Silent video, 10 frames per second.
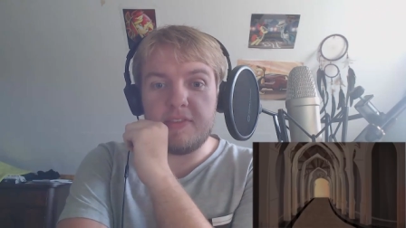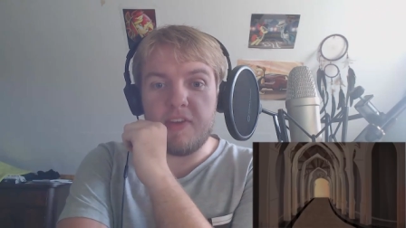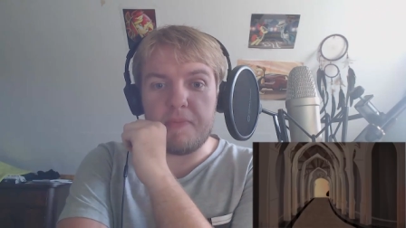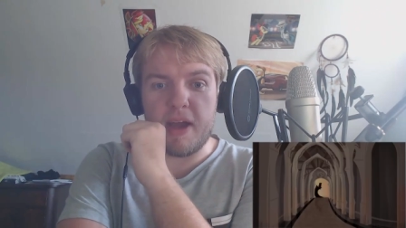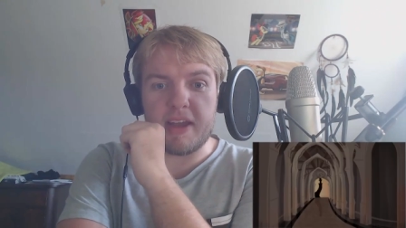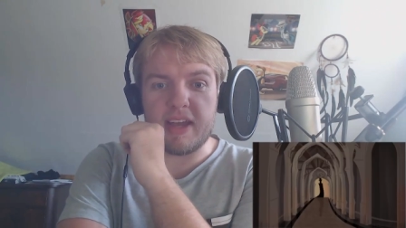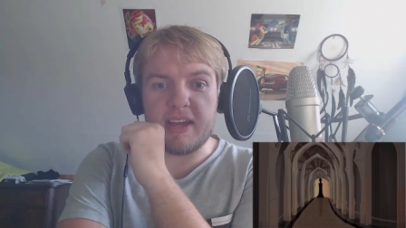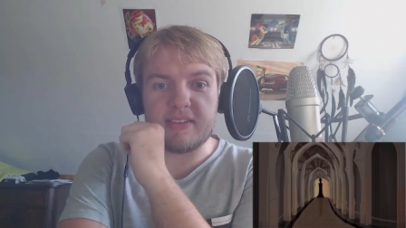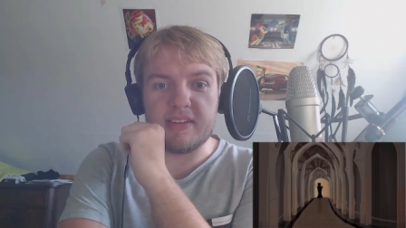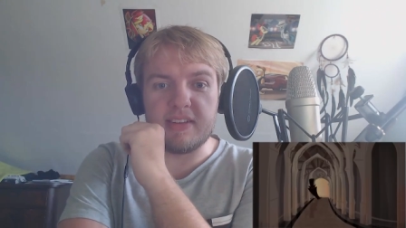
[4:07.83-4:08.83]
The Vampire
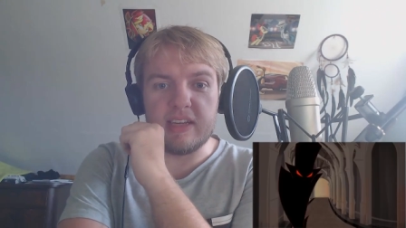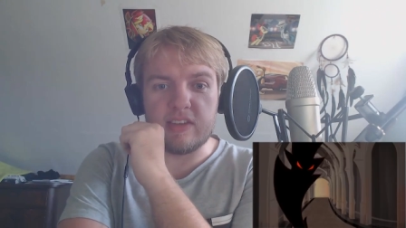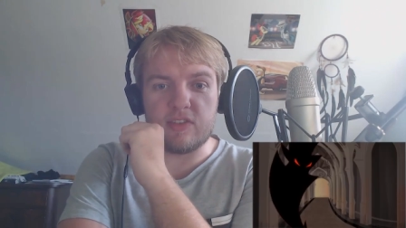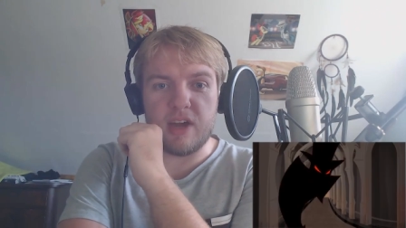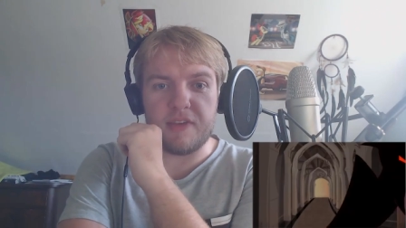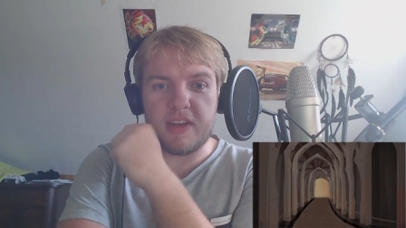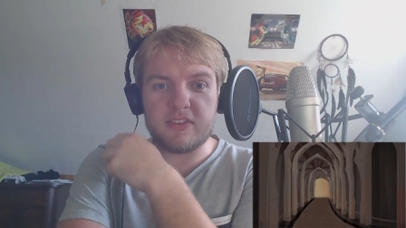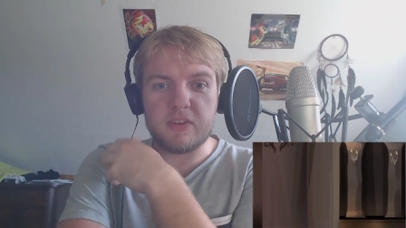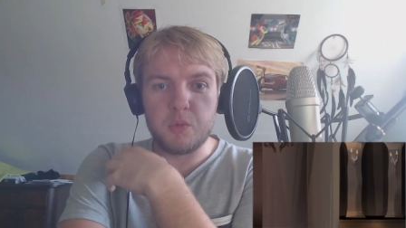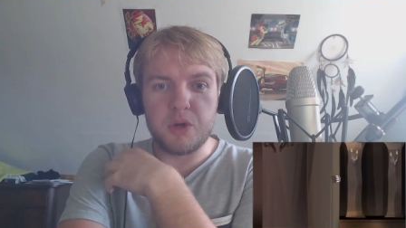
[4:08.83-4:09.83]
Castle needs to have
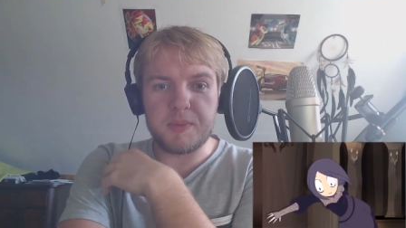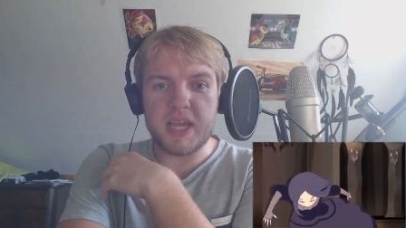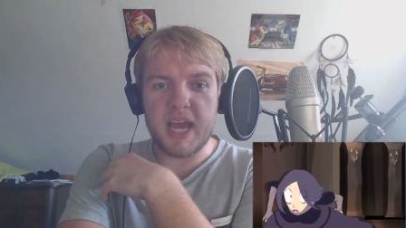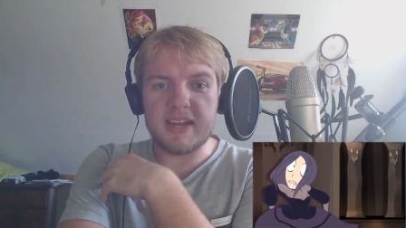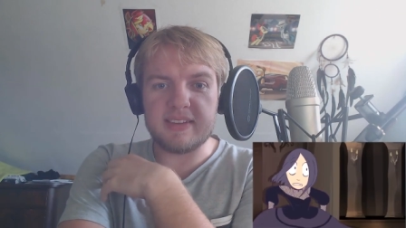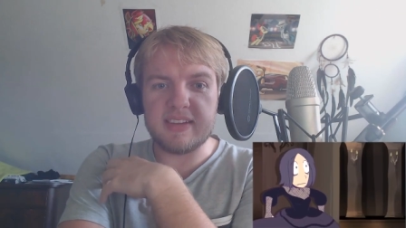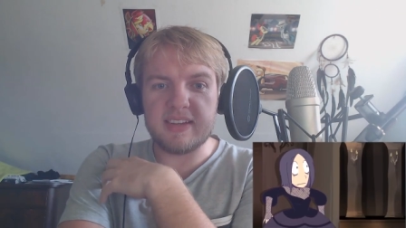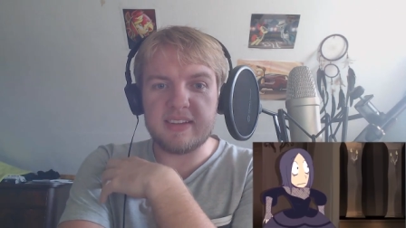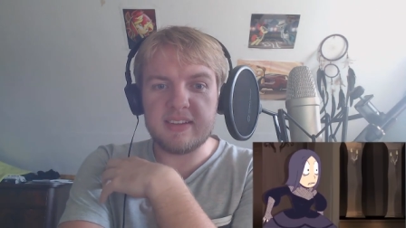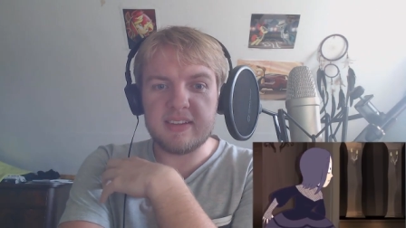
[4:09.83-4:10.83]
like some weird mechanics in
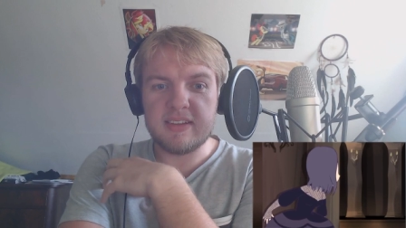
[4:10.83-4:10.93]
it.